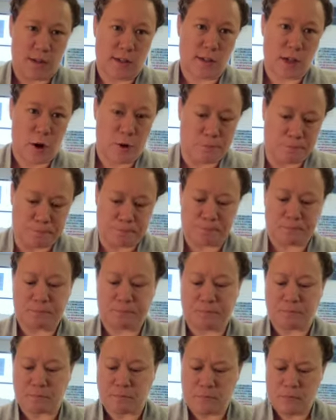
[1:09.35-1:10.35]
So
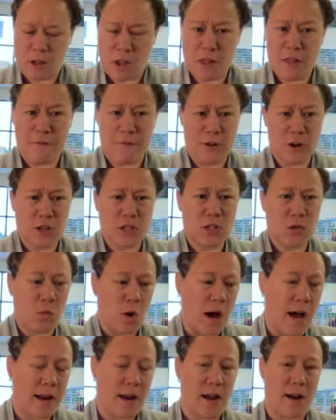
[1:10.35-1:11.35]
the first
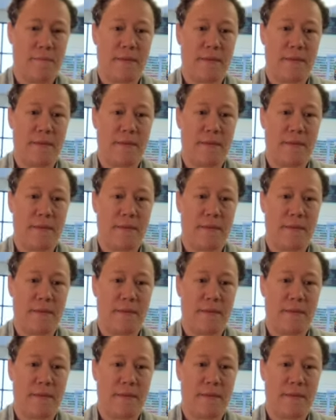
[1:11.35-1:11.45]
one,